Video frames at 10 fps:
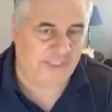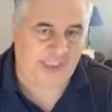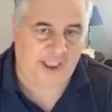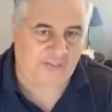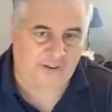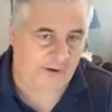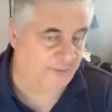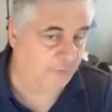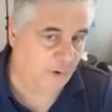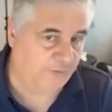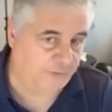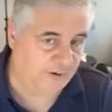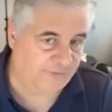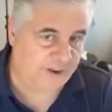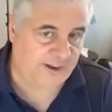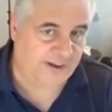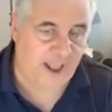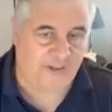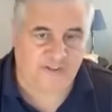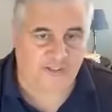guys that are in the forefront of
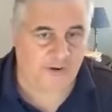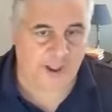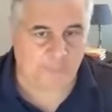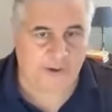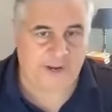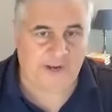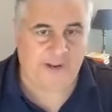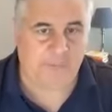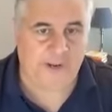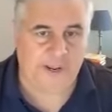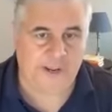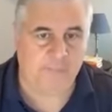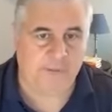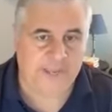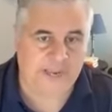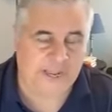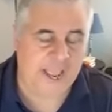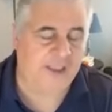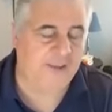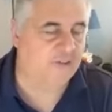technology. They're not bringing in bleeding
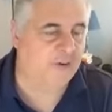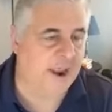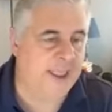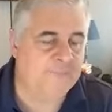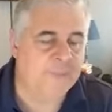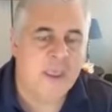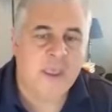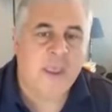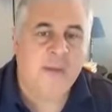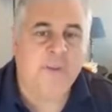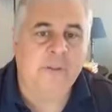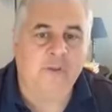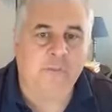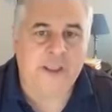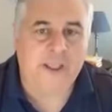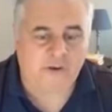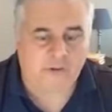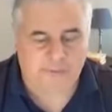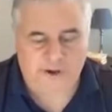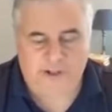edge, right? But the real
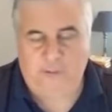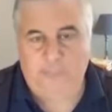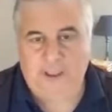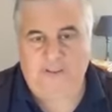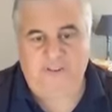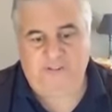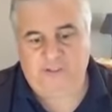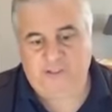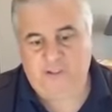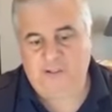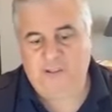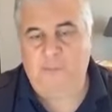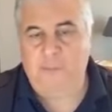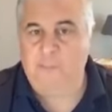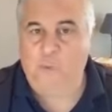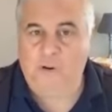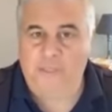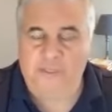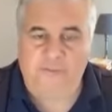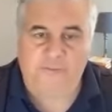critical piece is a little bit more
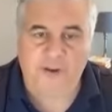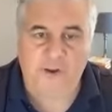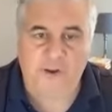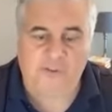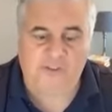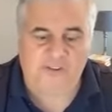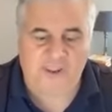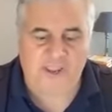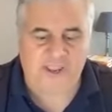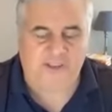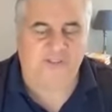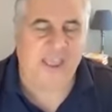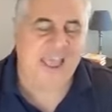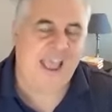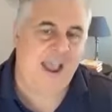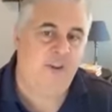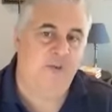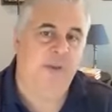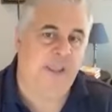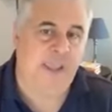than the frequency is how
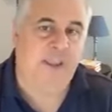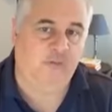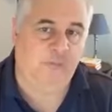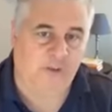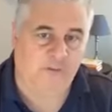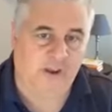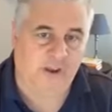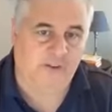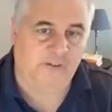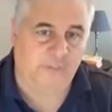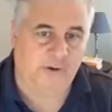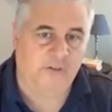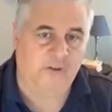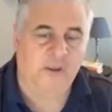you engage with those customers.